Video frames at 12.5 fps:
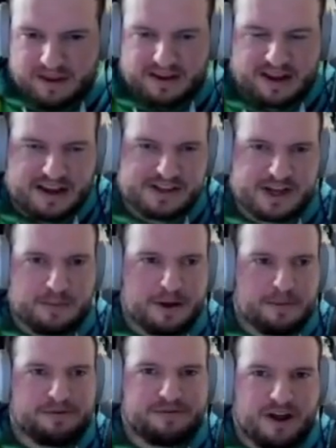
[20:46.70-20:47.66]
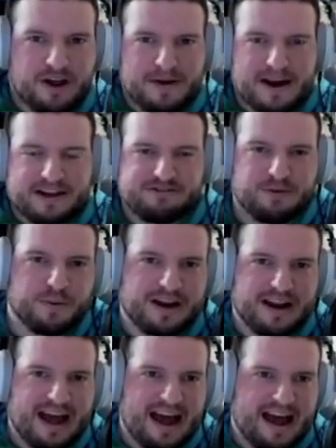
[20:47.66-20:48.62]
Okay, so coming up on Flying Battery, we're
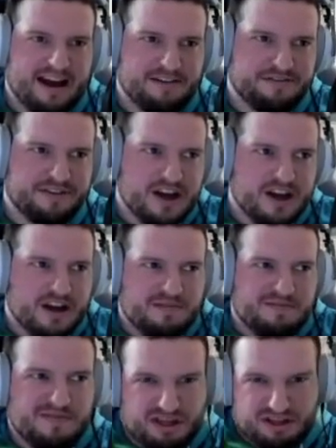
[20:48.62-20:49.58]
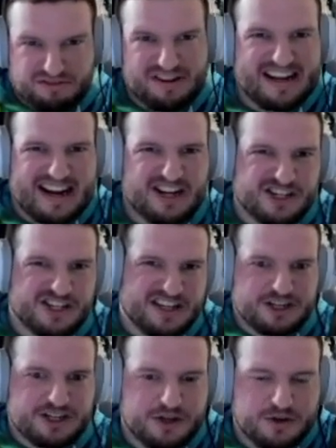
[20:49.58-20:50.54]
going to have 3 glitches in
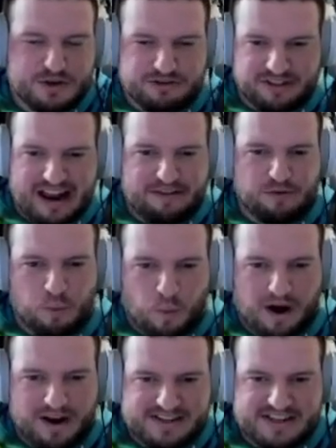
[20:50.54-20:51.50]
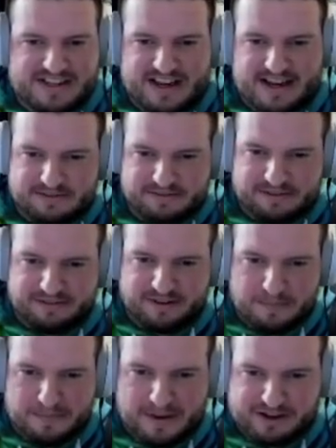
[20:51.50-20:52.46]
this, 2 during the level, 1 is a setup for
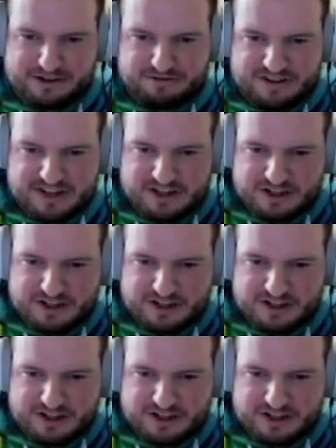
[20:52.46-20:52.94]
Flying Battery